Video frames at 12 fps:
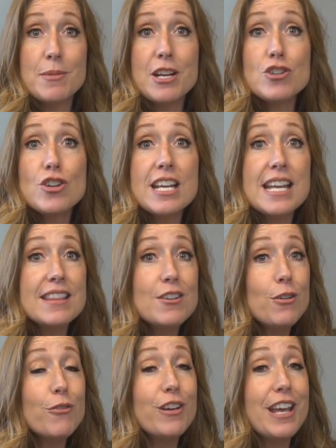Make sure to hit the
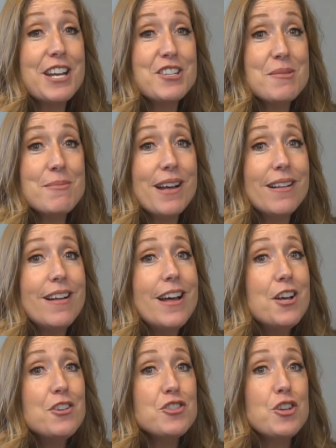notification bell
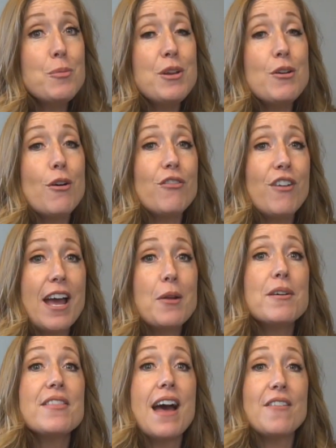so you'll be notified
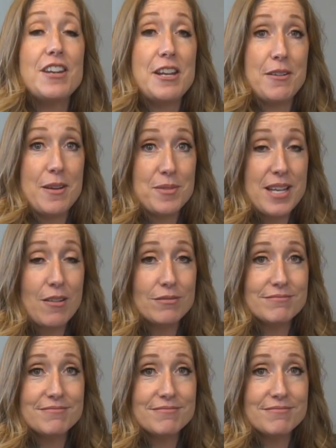when that video comes out.